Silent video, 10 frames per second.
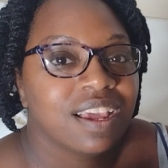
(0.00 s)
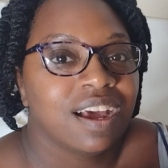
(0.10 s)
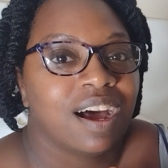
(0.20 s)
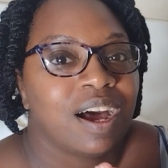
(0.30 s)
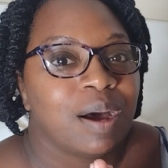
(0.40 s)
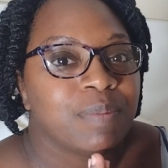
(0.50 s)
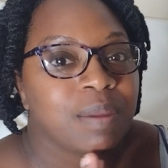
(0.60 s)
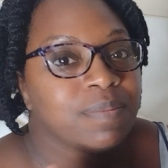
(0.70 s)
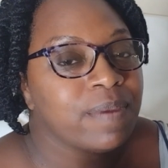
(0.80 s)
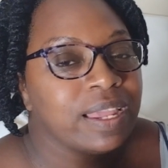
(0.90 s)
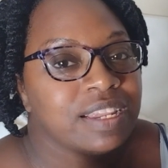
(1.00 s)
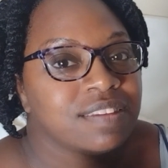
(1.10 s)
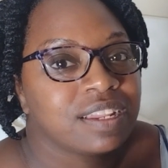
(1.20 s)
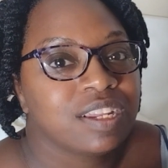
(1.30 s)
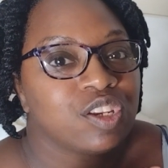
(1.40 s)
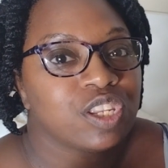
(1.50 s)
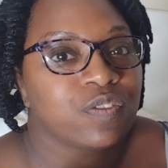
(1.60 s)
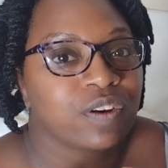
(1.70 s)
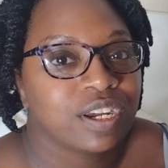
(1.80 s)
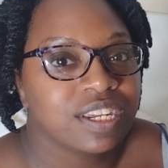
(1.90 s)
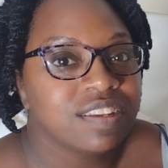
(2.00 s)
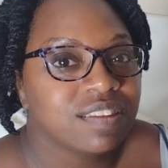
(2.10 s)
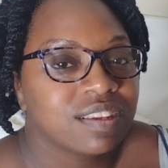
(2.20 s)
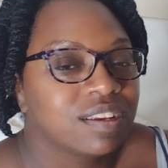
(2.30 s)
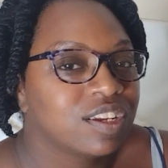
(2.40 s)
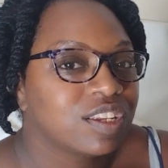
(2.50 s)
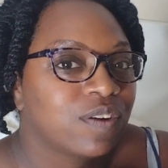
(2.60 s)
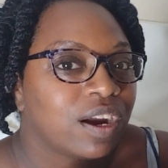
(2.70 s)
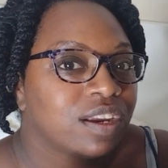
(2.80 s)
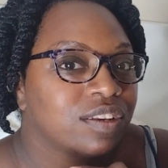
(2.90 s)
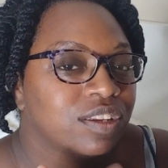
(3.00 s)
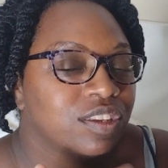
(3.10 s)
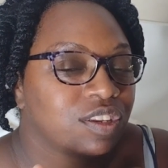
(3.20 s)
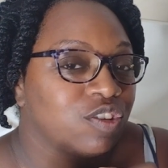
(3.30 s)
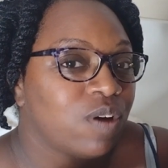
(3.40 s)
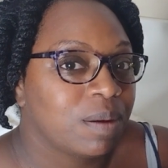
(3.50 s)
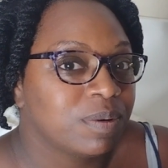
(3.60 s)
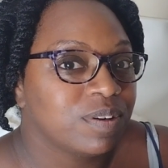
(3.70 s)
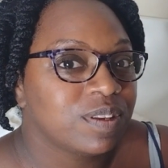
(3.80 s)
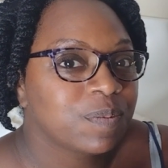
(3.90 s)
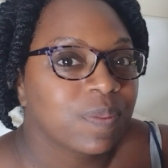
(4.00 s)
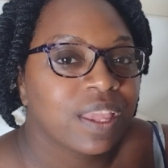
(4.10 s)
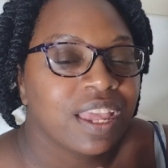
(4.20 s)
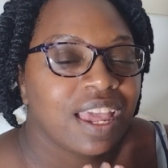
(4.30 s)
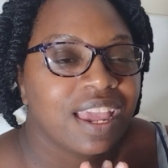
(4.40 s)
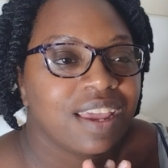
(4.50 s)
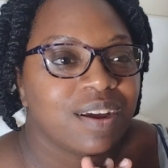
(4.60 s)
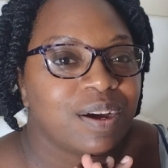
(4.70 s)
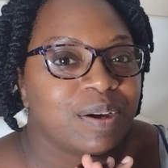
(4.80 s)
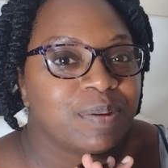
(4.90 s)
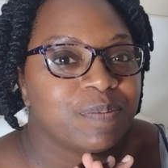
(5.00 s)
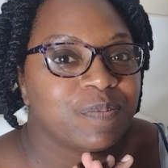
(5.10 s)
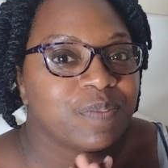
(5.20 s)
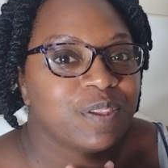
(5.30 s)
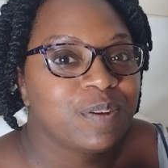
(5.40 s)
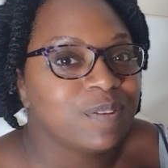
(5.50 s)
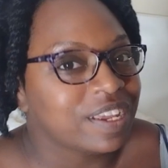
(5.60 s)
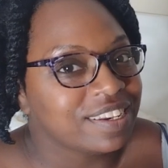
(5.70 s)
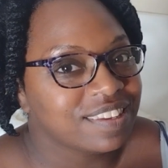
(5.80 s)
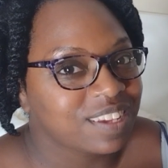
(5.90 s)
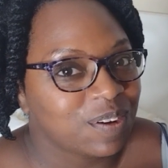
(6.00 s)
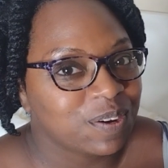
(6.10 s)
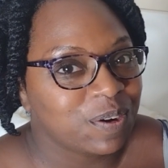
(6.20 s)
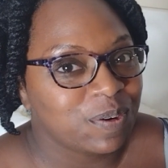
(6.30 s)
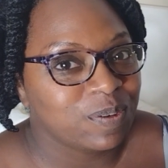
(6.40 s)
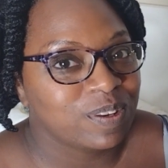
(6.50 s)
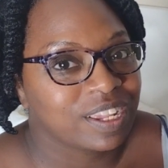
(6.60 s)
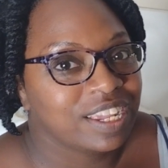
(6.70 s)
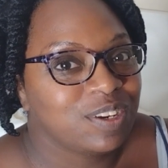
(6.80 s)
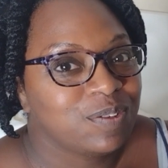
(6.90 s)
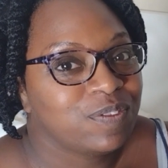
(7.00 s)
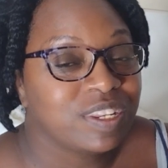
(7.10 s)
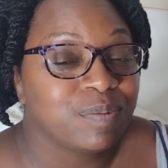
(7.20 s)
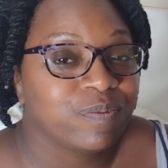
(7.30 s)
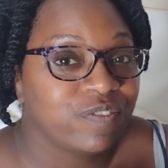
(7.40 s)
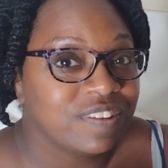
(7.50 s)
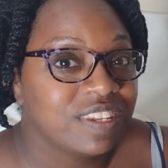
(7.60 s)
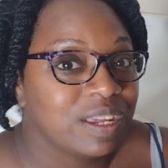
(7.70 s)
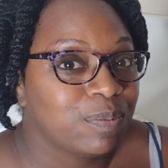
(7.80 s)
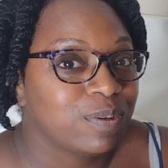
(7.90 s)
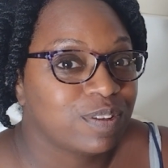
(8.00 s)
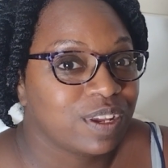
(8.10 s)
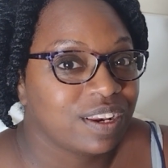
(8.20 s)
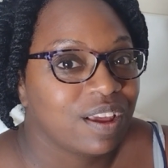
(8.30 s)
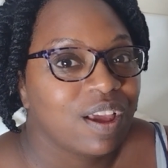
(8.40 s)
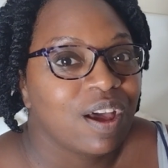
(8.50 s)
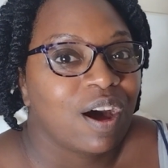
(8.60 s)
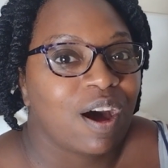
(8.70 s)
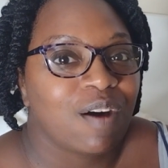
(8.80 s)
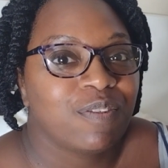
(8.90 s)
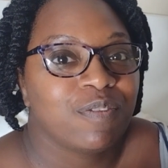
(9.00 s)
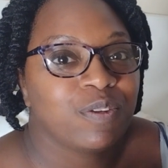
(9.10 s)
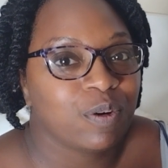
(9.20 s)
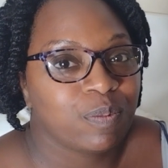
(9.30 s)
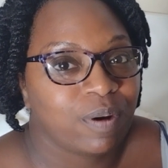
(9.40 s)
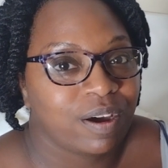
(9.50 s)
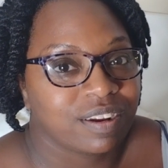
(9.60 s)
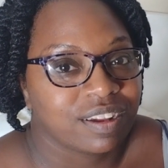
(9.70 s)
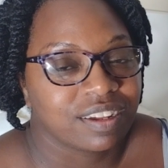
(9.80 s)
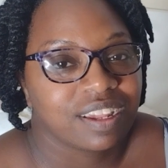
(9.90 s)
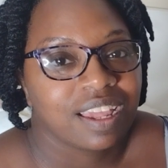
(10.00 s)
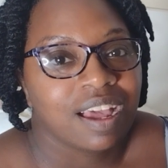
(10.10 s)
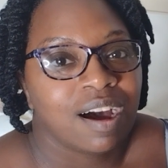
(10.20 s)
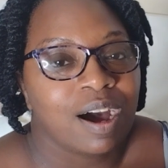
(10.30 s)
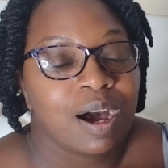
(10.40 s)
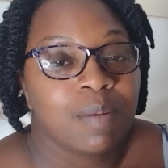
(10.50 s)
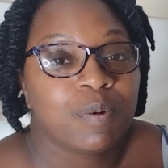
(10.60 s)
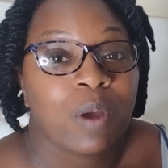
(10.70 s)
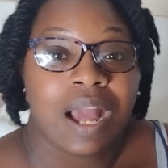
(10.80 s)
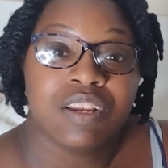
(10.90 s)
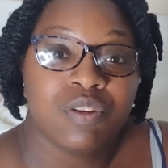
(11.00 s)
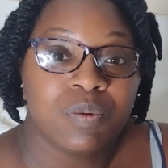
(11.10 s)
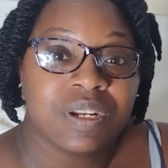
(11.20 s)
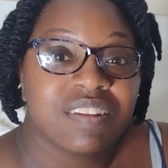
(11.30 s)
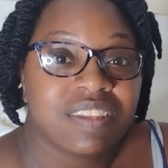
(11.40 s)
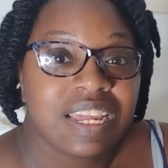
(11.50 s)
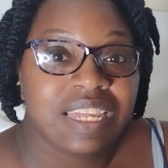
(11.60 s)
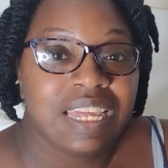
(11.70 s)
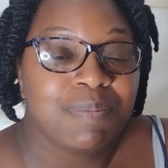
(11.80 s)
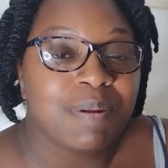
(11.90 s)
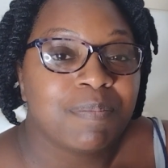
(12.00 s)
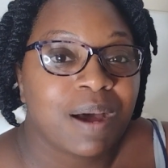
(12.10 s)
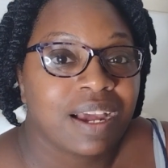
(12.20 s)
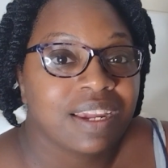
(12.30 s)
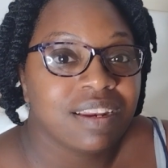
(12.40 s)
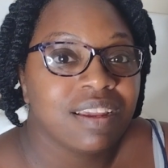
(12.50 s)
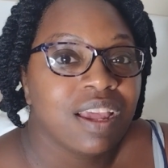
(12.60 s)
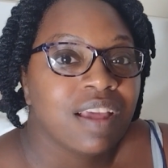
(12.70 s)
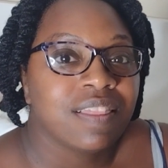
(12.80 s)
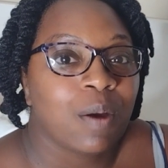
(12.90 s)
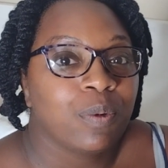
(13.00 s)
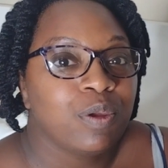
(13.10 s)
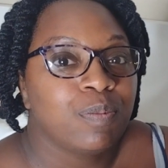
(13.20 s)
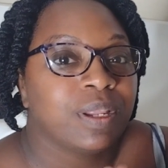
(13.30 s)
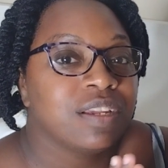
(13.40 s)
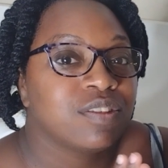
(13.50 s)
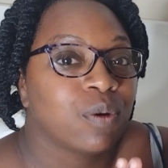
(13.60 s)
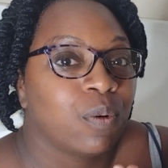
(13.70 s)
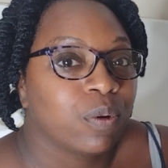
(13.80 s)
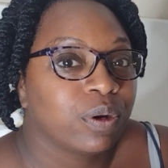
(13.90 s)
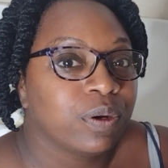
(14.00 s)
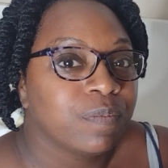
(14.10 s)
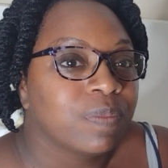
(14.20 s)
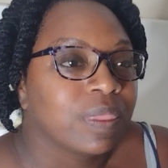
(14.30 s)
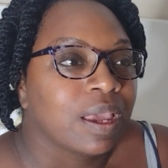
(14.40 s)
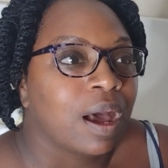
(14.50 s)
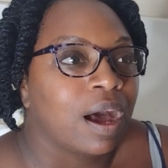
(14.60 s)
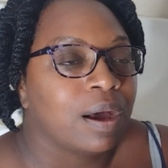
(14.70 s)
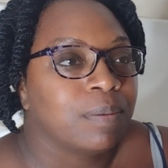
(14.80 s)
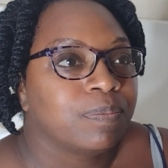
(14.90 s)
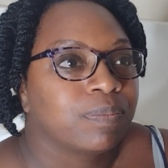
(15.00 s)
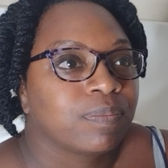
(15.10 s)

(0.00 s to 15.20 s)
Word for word: Um, they made this link just for us, just for the subscribers. And um, use that discount code to get you 15% off of your product. Um, I do want to say keep in mind that when you place the order, um,